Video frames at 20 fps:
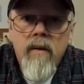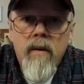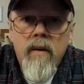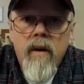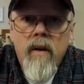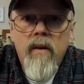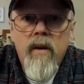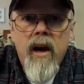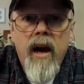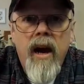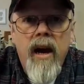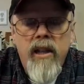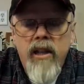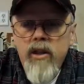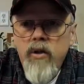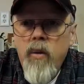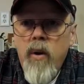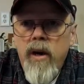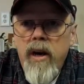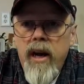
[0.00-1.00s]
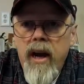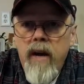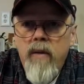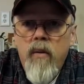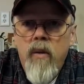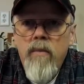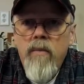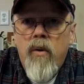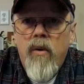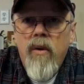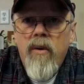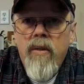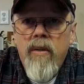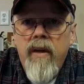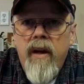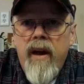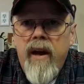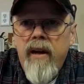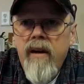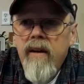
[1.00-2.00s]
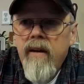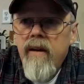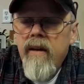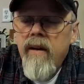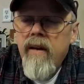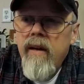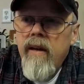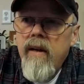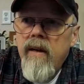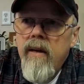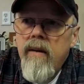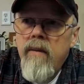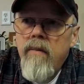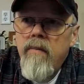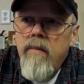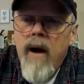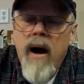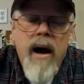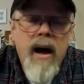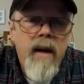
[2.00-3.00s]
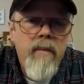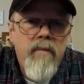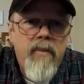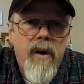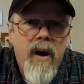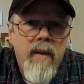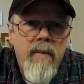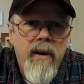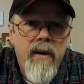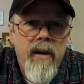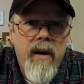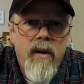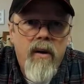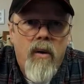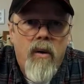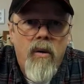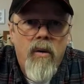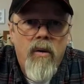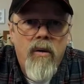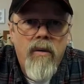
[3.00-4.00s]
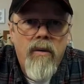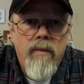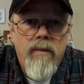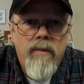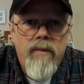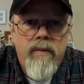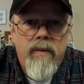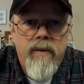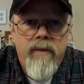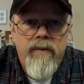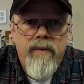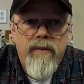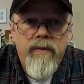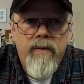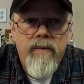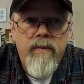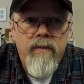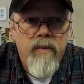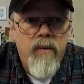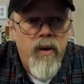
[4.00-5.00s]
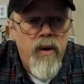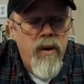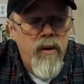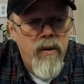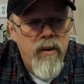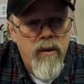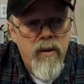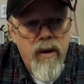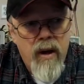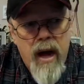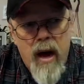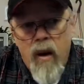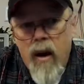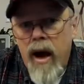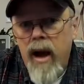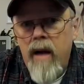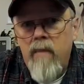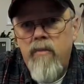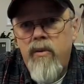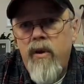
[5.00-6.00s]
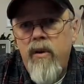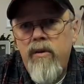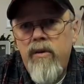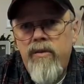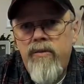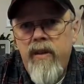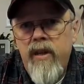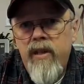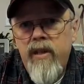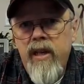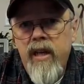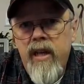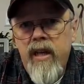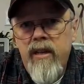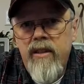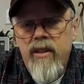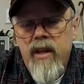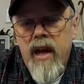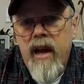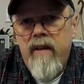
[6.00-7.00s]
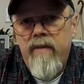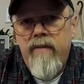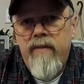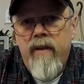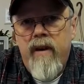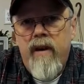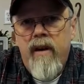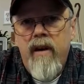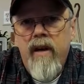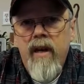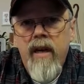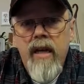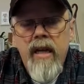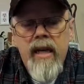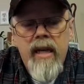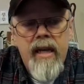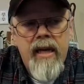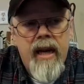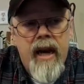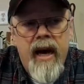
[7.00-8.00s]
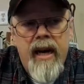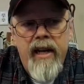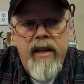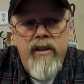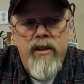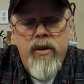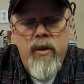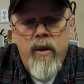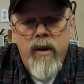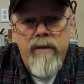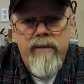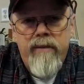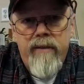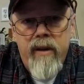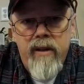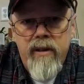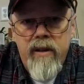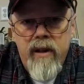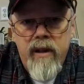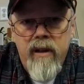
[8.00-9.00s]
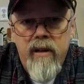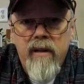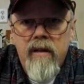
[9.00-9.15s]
Okay, I just want to add one more thing. My primary goal for how I approach fishing is to have fun. I enjoy fishing.